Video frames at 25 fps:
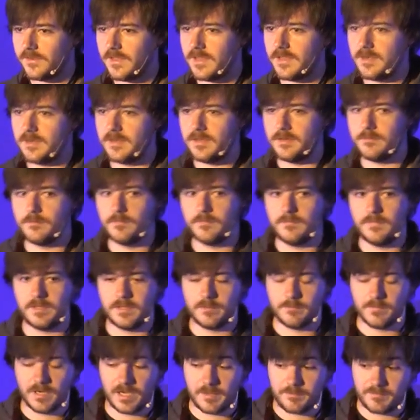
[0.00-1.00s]
And in
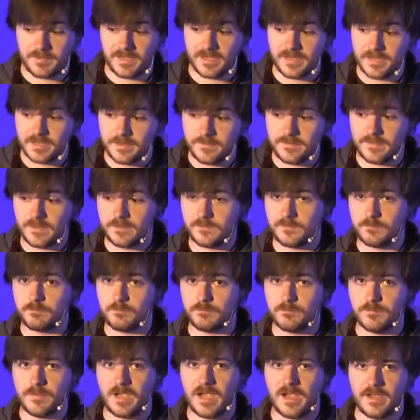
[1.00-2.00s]
in my opinion, that's
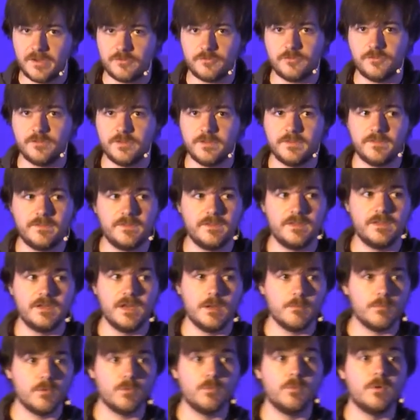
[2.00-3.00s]
actually the
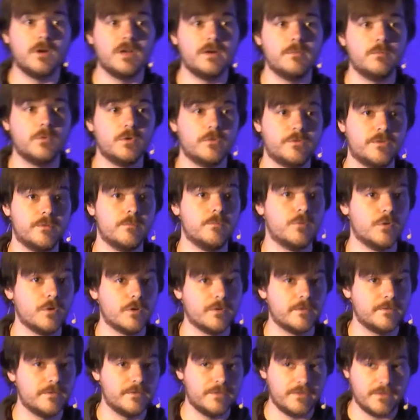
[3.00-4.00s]
number one most
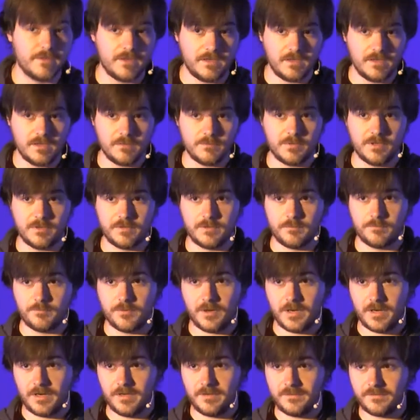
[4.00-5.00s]
important thing about your
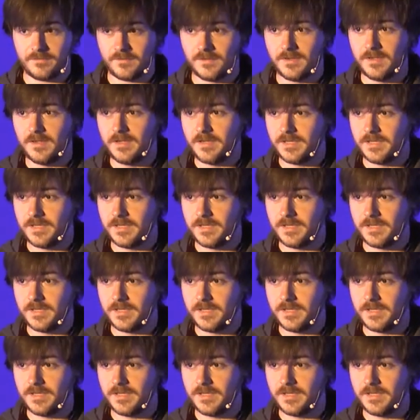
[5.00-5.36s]
product,